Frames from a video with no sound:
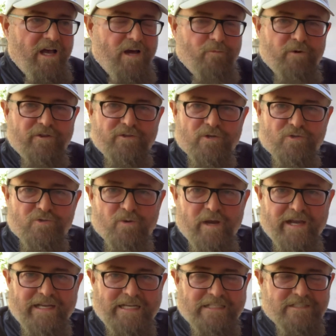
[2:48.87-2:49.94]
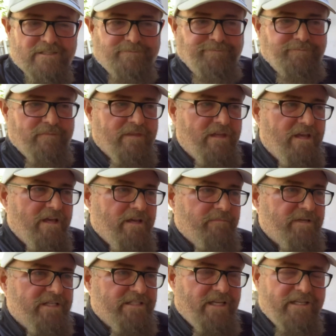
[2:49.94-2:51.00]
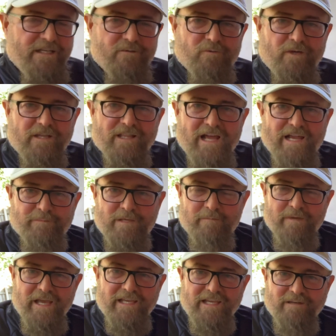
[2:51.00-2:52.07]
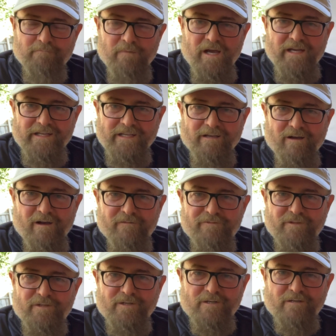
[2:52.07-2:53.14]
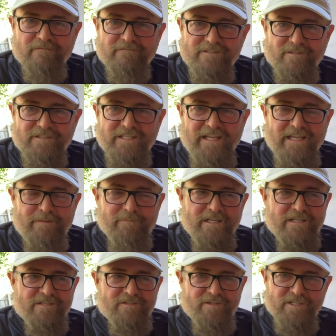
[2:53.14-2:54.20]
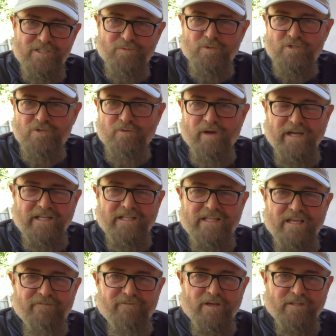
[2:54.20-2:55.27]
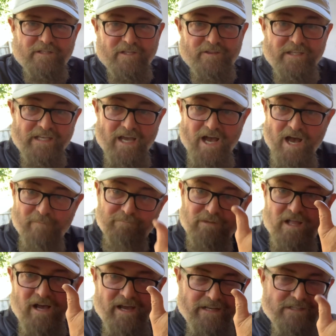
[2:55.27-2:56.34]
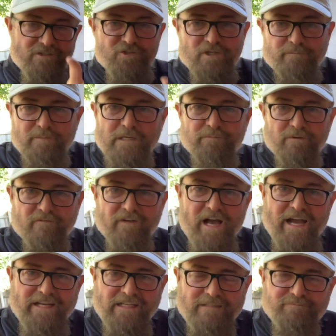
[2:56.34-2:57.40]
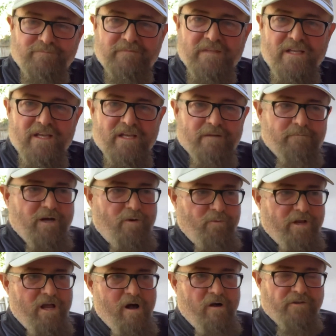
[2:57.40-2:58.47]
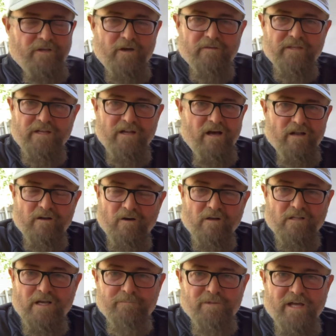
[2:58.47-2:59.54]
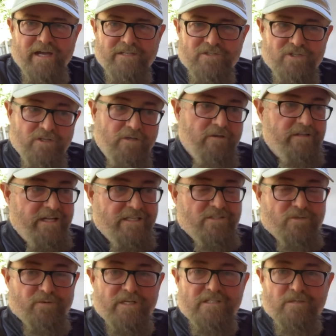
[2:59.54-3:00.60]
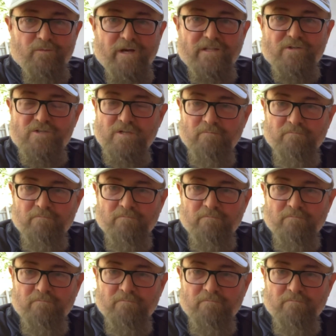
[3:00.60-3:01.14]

with your trainings. Because they didn't really like me making money off of their team, because this was training they felt that the upline should be providing. But we all know that not all uplines do, and that's the reason why there's a